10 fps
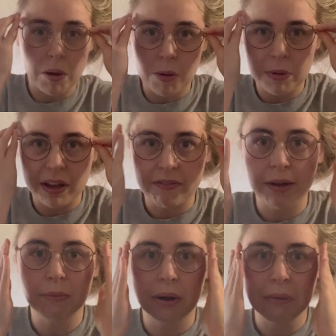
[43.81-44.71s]
hoping if I
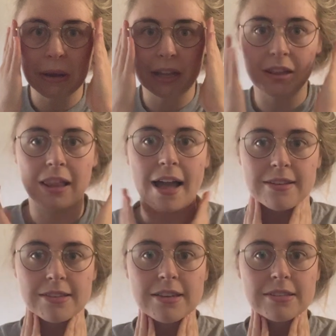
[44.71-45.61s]
wear my
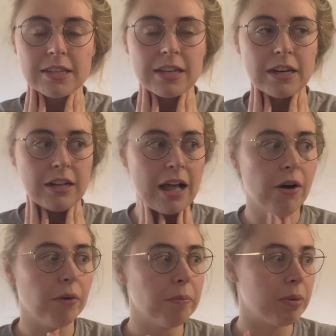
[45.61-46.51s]
glasses, it'll
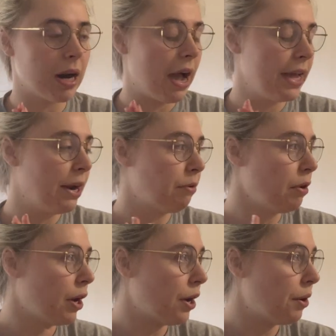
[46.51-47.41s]
help, but I
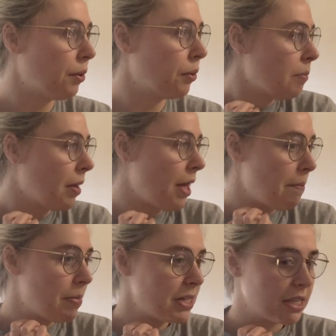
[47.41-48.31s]
don't know.
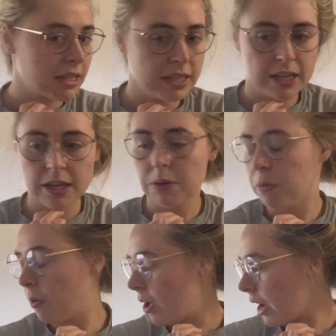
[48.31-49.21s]
But basically
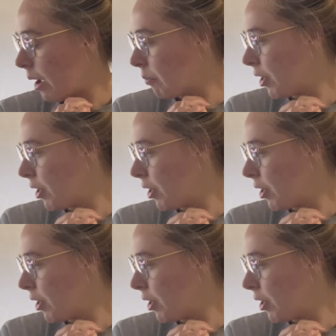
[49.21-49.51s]
what I'm